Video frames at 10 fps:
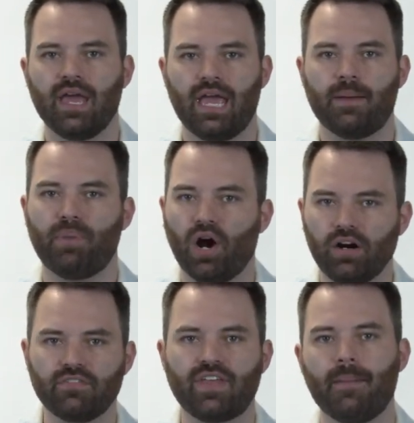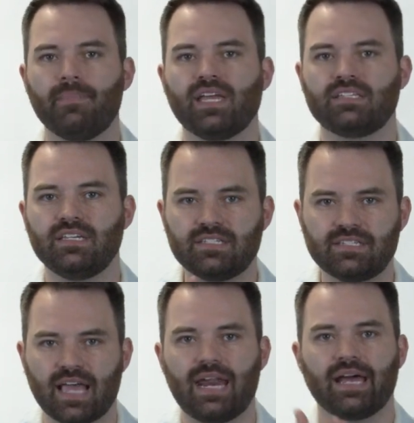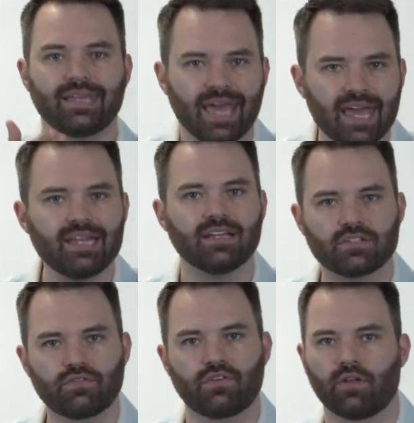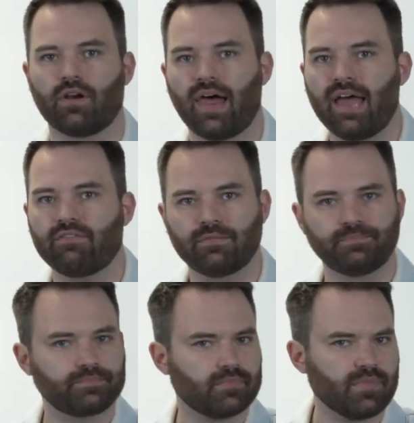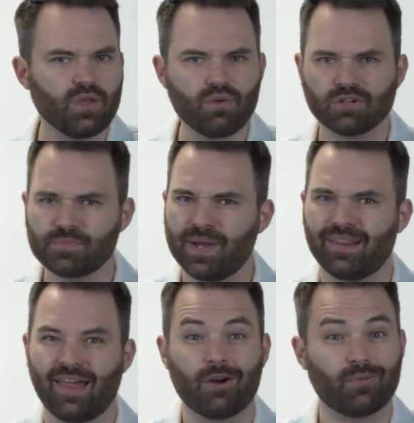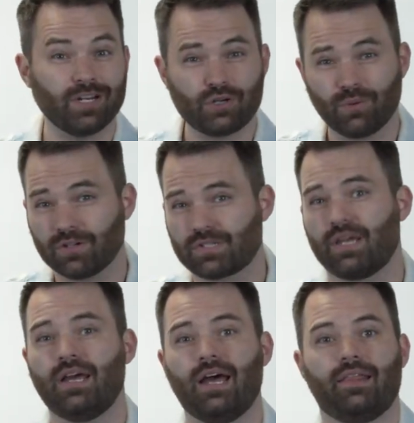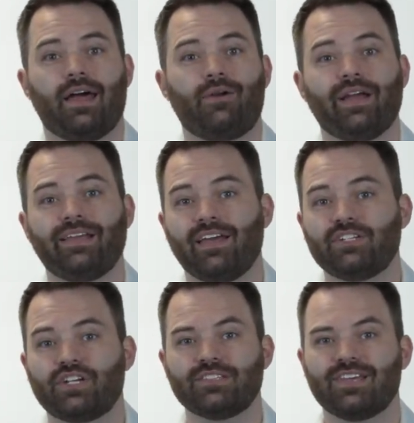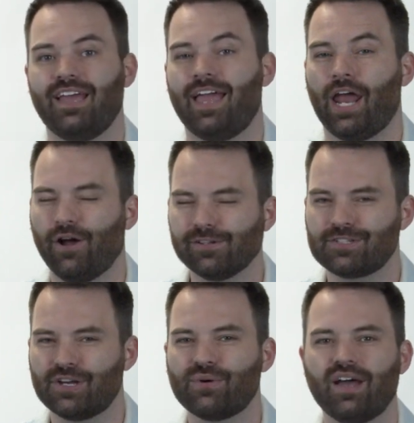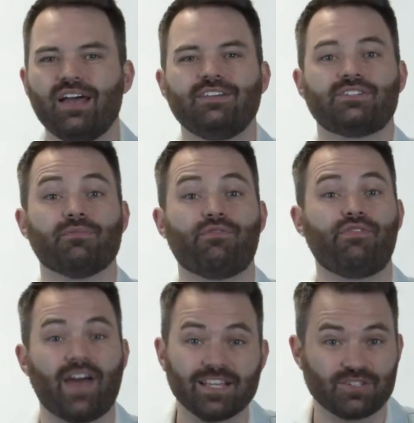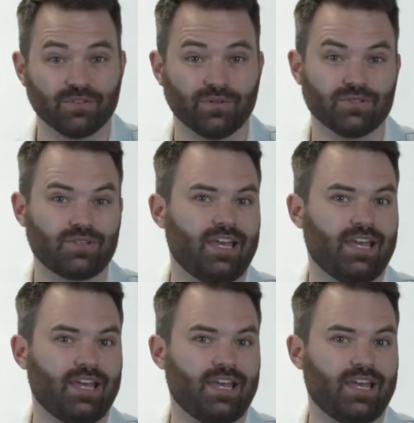And part of that means he set a cadence for their life, which meant a lot of rituals, a lot of regulations, and also some festivals.